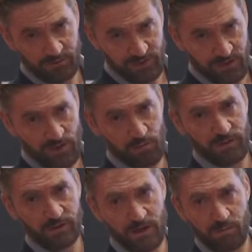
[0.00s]
setting up of
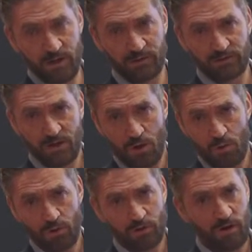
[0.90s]
the database
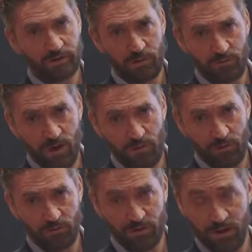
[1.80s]
would cost about
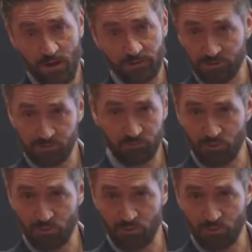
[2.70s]
500,000.